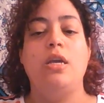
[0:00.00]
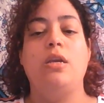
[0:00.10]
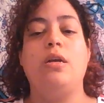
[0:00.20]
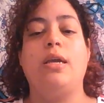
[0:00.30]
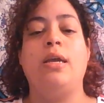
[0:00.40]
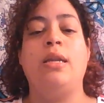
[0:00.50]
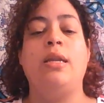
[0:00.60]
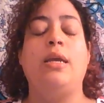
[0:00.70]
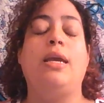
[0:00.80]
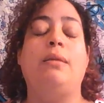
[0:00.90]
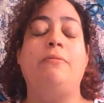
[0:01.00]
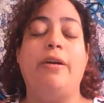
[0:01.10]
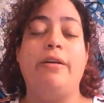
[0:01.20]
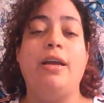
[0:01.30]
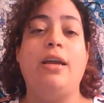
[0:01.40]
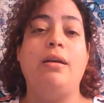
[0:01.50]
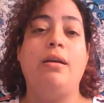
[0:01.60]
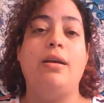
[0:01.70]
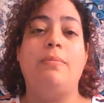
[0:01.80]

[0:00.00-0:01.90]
You can, in very